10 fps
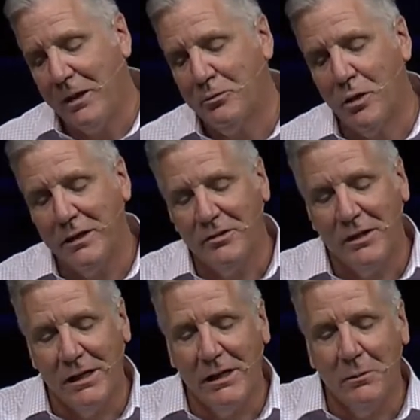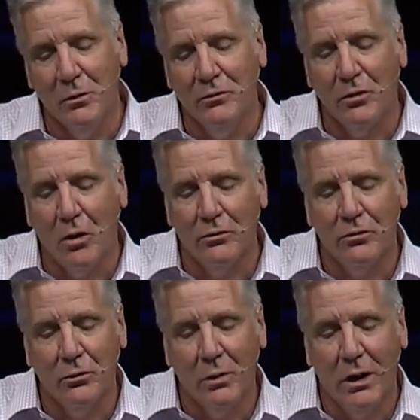Chapter 18, he moves on
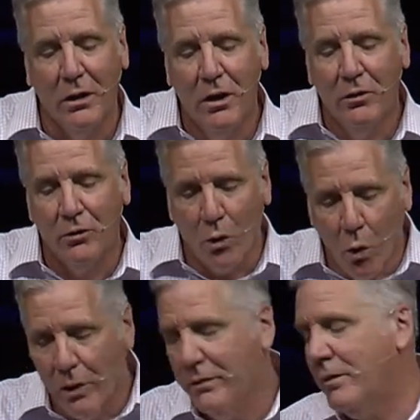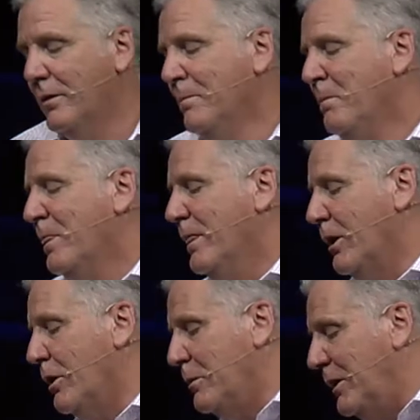to Corinth.
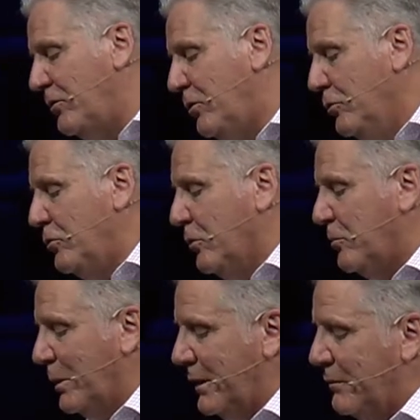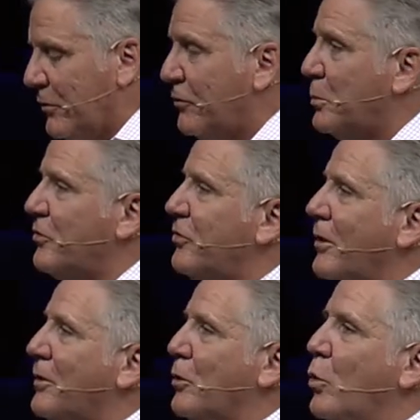There he meets two Jewish believers,
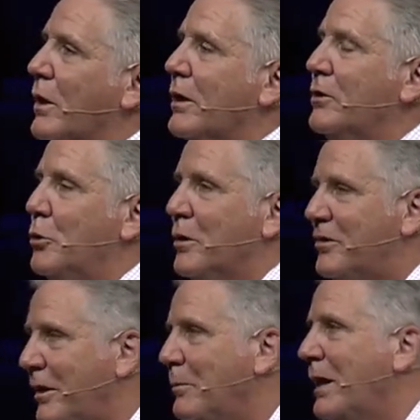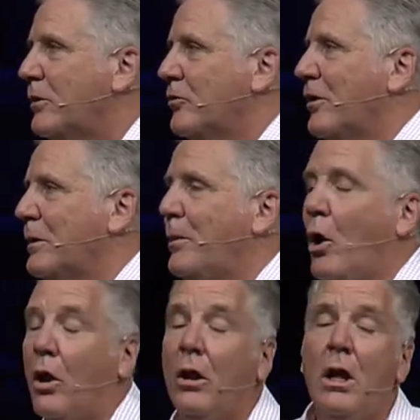Priscilla and Aquila, who are tent makers like
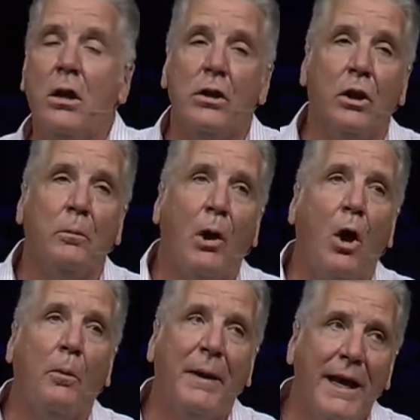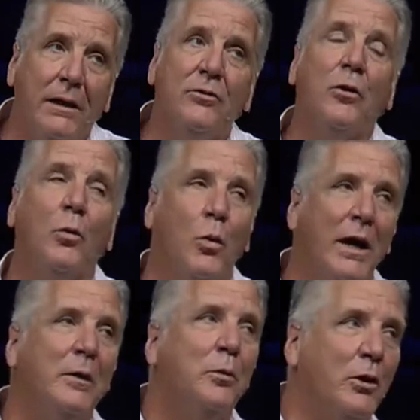Paul. You know, Paul paid his own
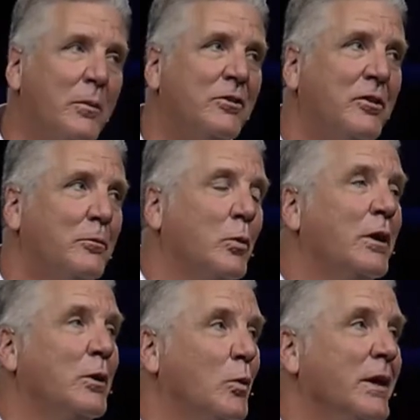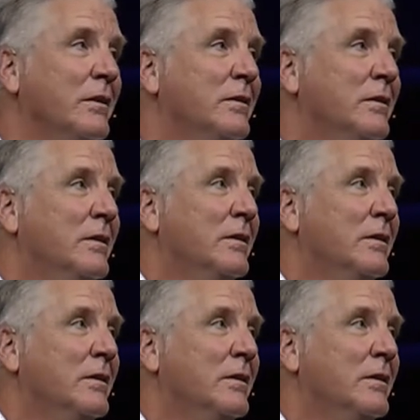way pretty much everywhere he went.